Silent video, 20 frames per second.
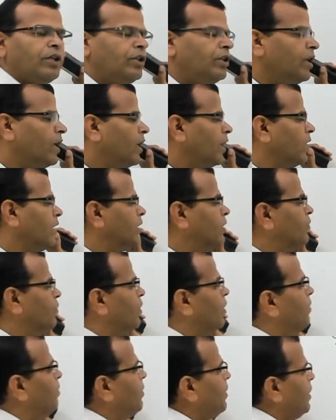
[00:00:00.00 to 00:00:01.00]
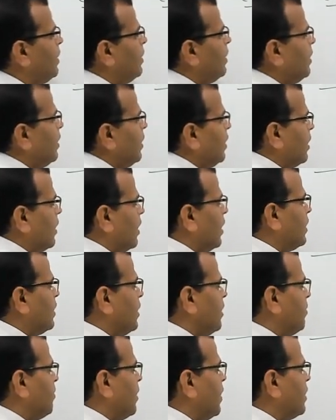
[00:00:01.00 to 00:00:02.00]
Here it will be
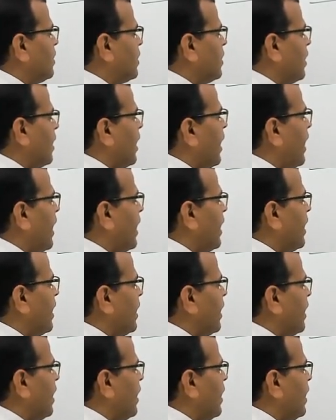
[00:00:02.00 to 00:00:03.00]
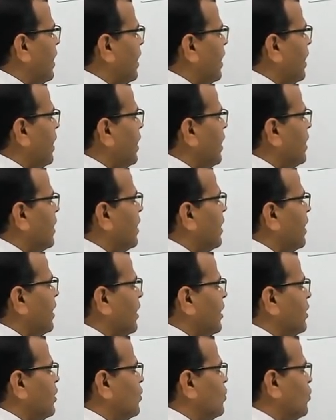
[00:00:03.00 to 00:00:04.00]
nothing but Na
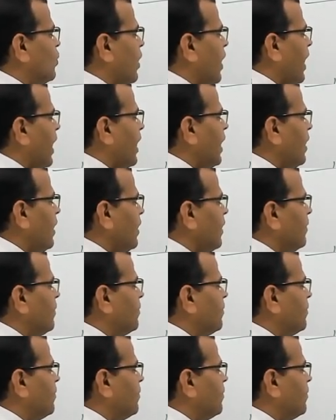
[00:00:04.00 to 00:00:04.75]
into N